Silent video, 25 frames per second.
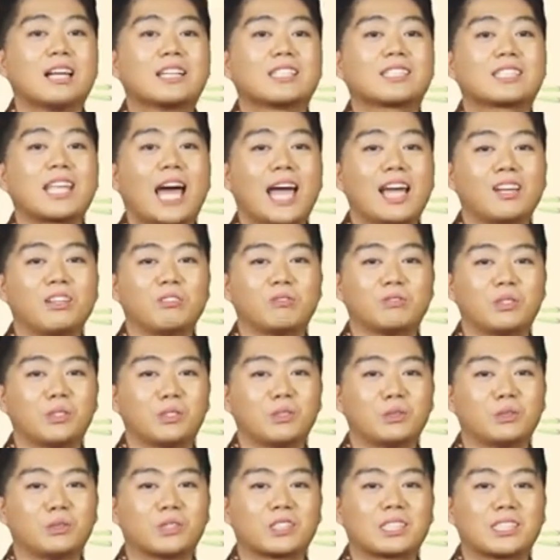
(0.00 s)

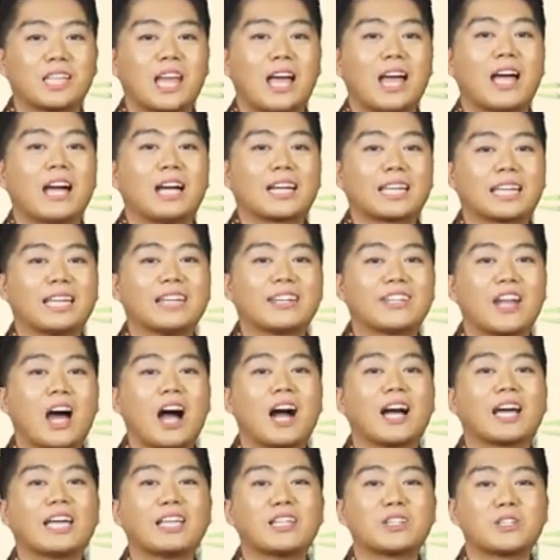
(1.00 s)
xylophones,
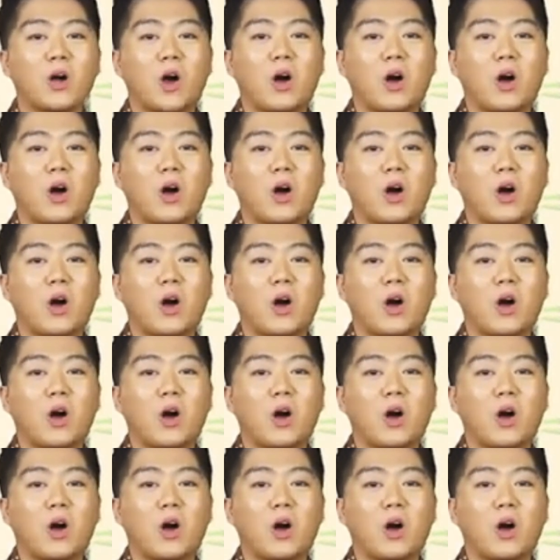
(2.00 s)
kendang and